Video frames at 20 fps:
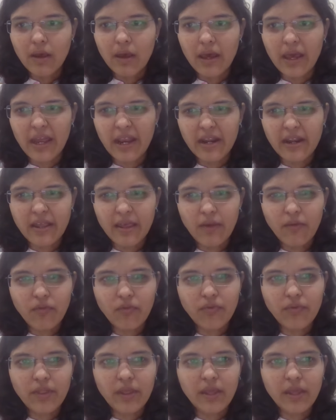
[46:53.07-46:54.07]
and
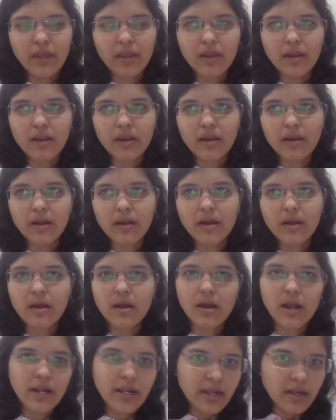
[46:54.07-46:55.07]
if they
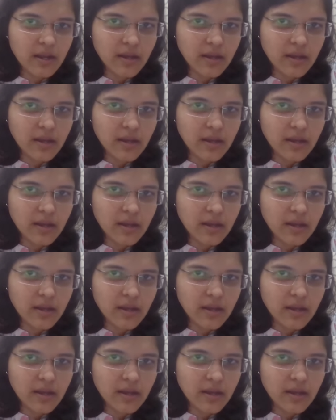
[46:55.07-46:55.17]
cut,